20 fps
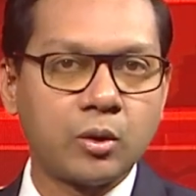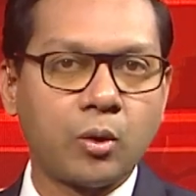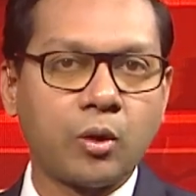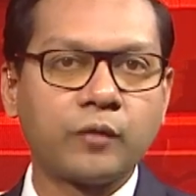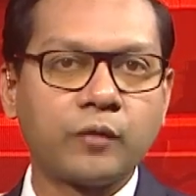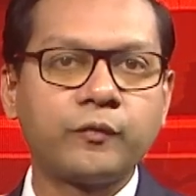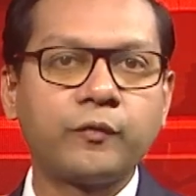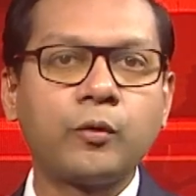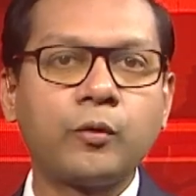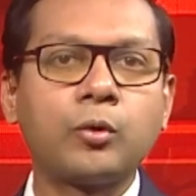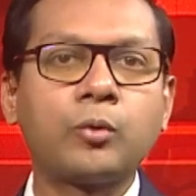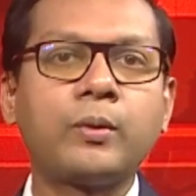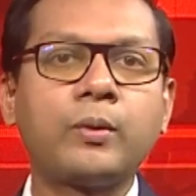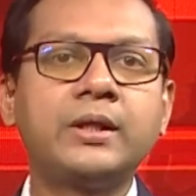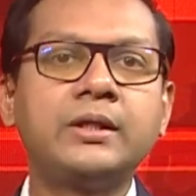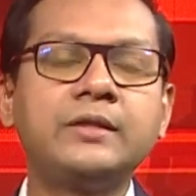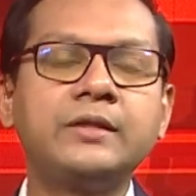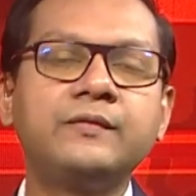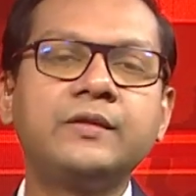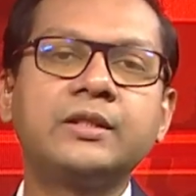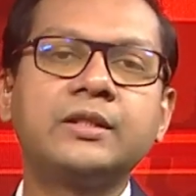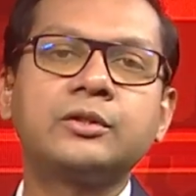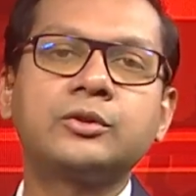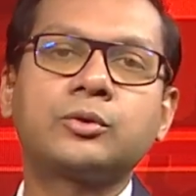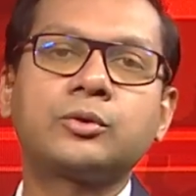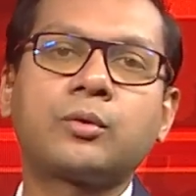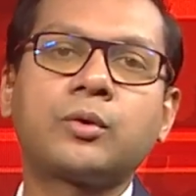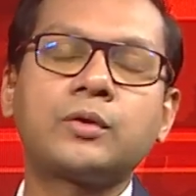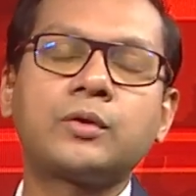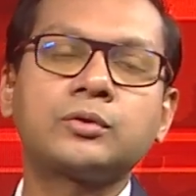All four were living in
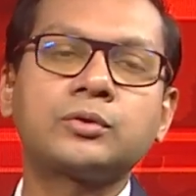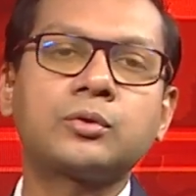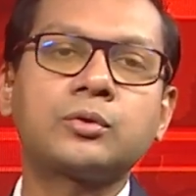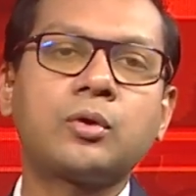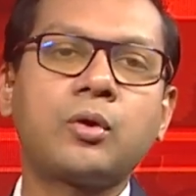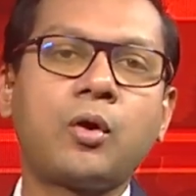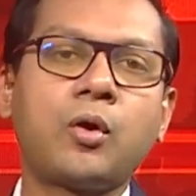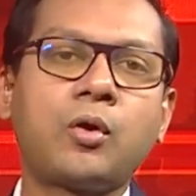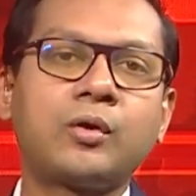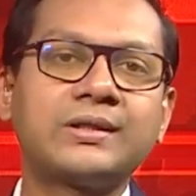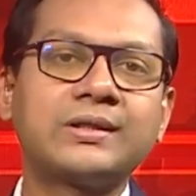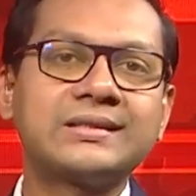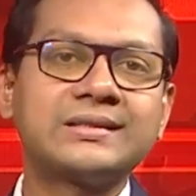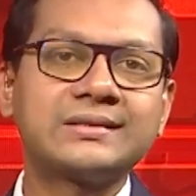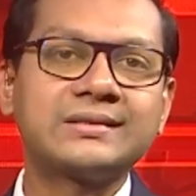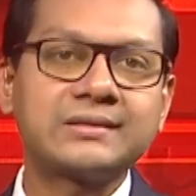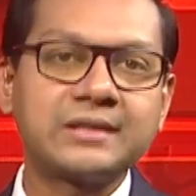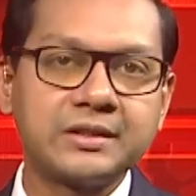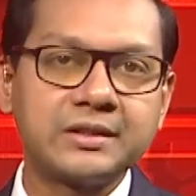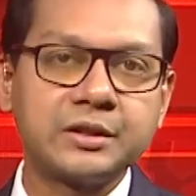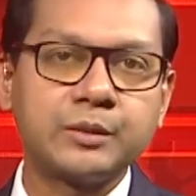Toronto on study